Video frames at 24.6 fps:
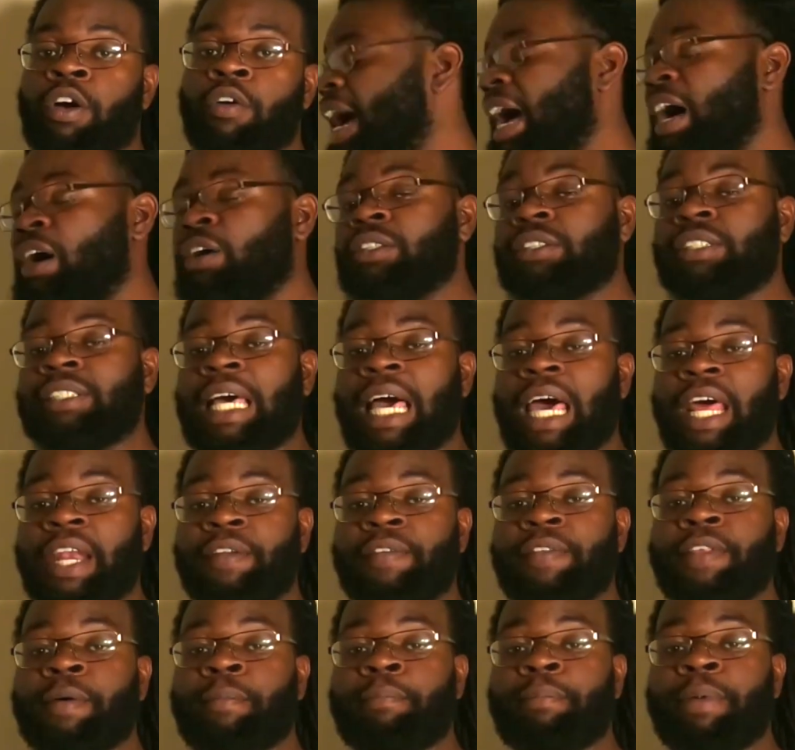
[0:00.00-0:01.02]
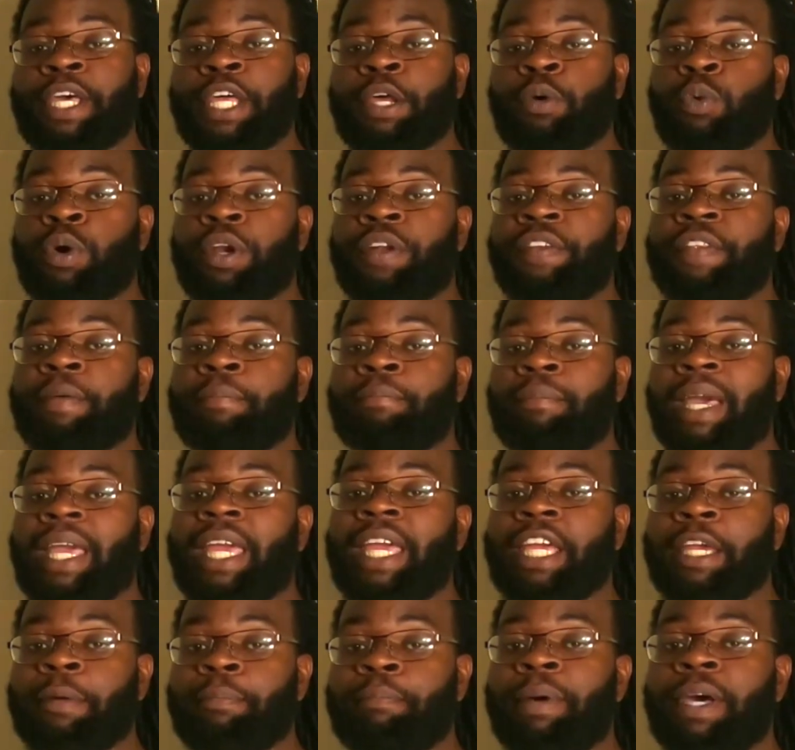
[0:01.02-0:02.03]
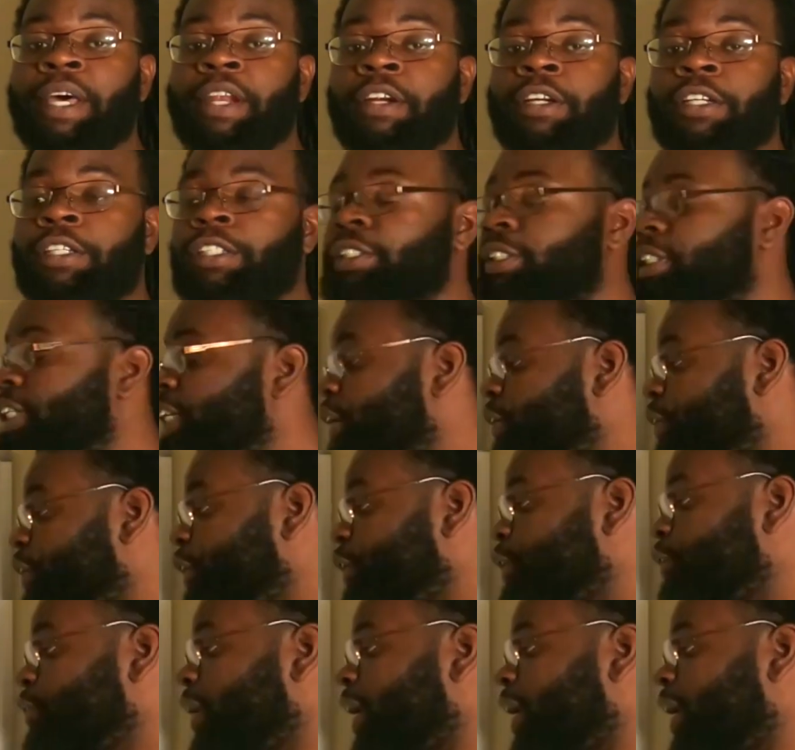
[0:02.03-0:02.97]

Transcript: Outside of them being one of the main competitors here in the